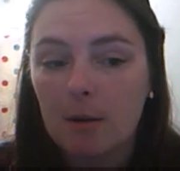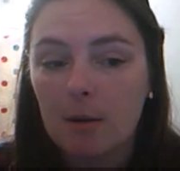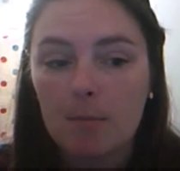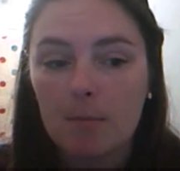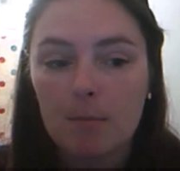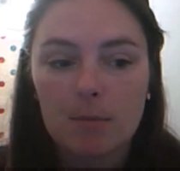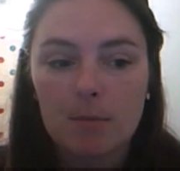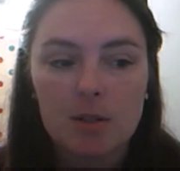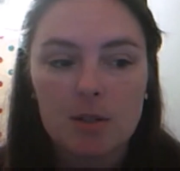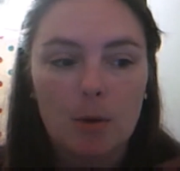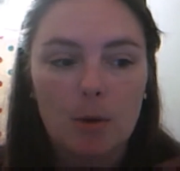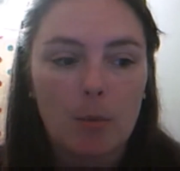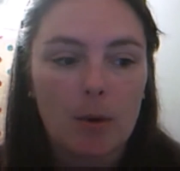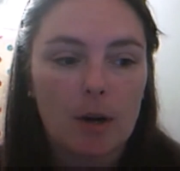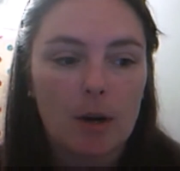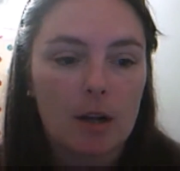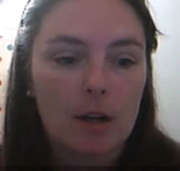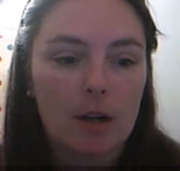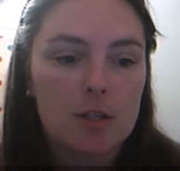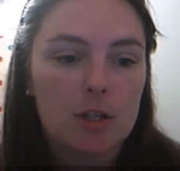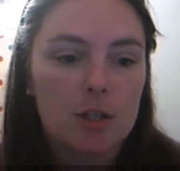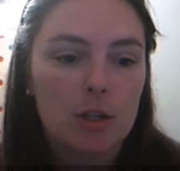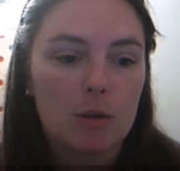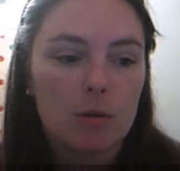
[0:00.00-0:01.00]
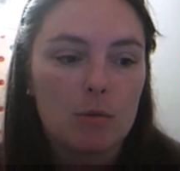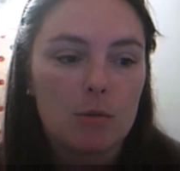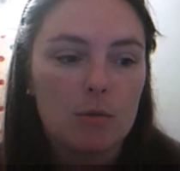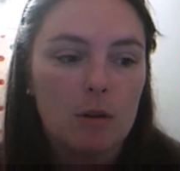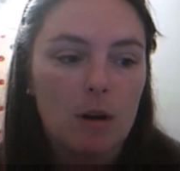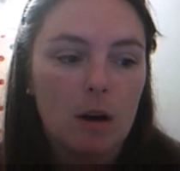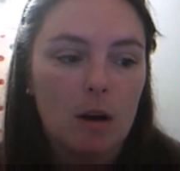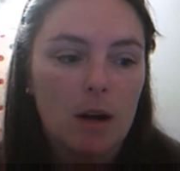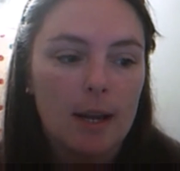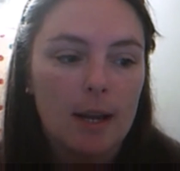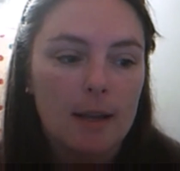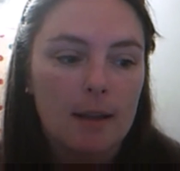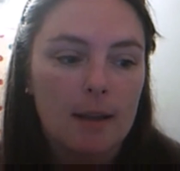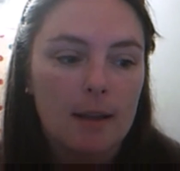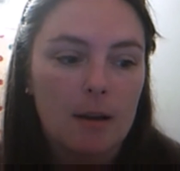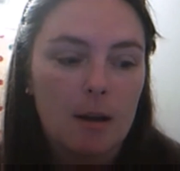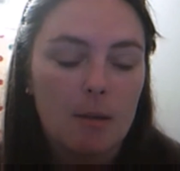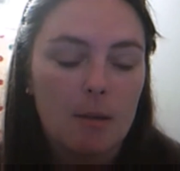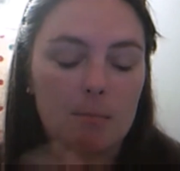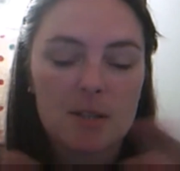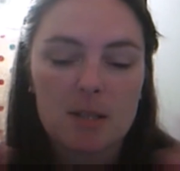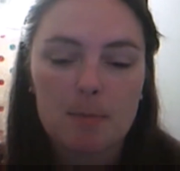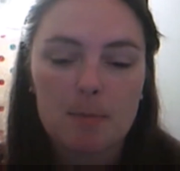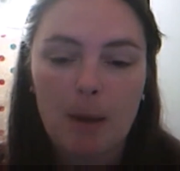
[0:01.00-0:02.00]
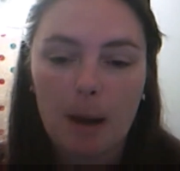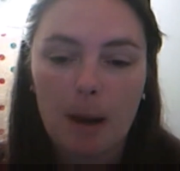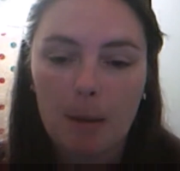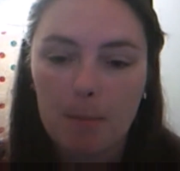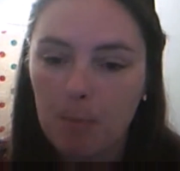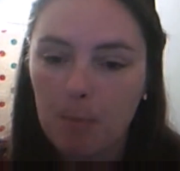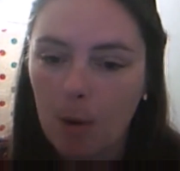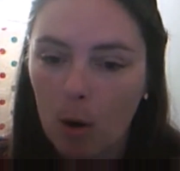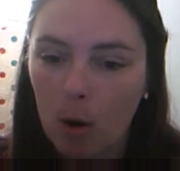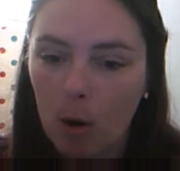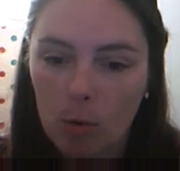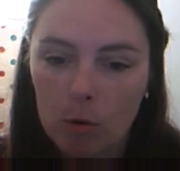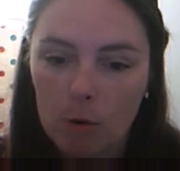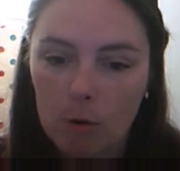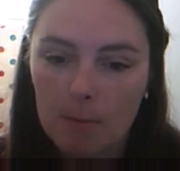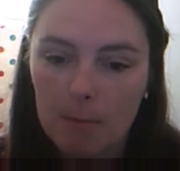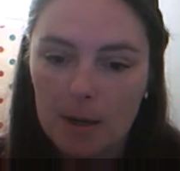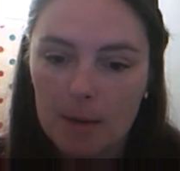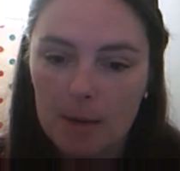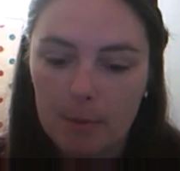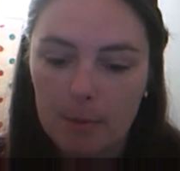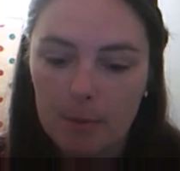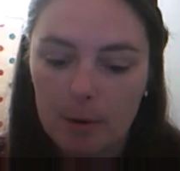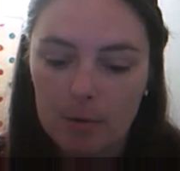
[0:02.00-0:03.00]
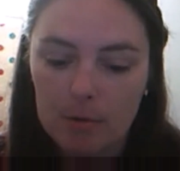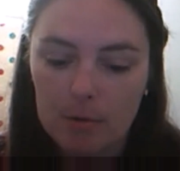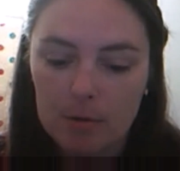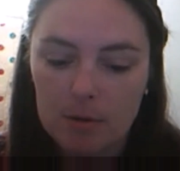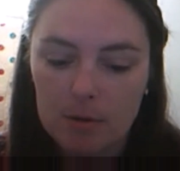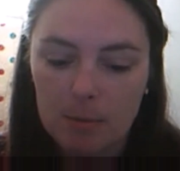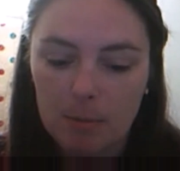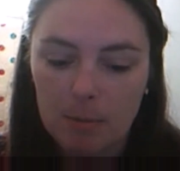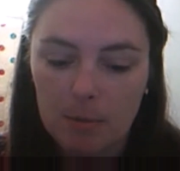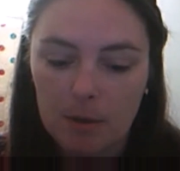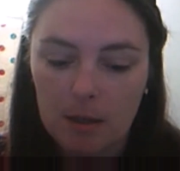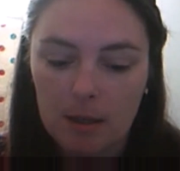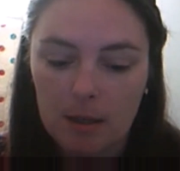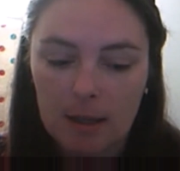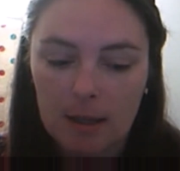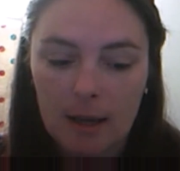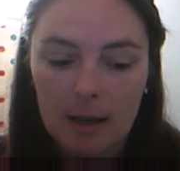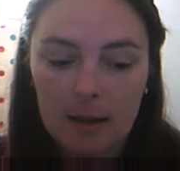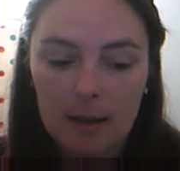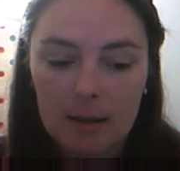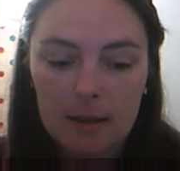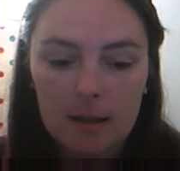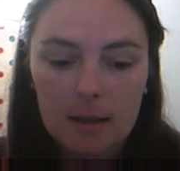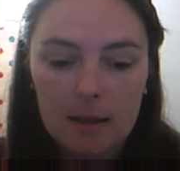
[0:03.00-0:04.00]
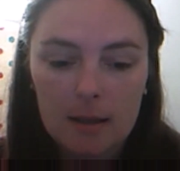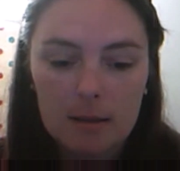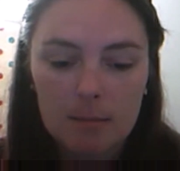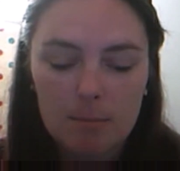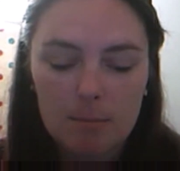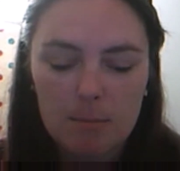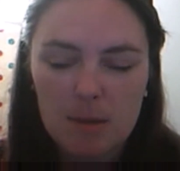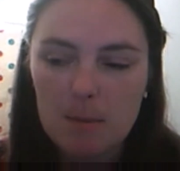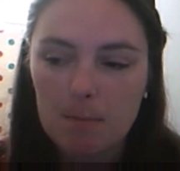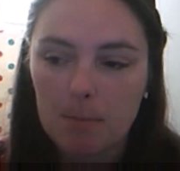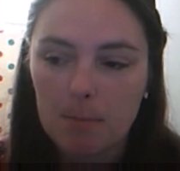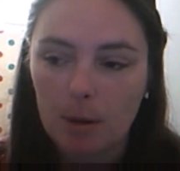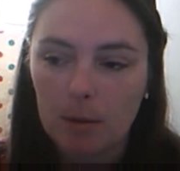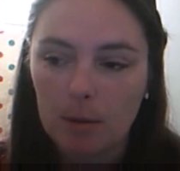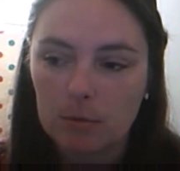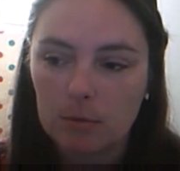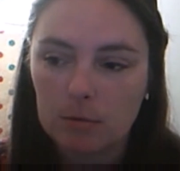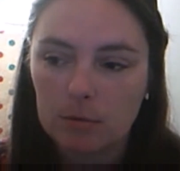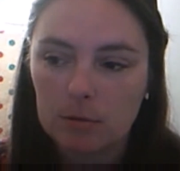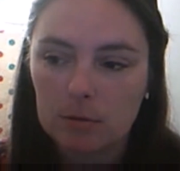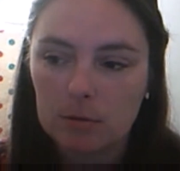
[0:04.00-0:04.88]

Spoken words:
So when I do like a spag bowl or meatballs or something like that, meatballs,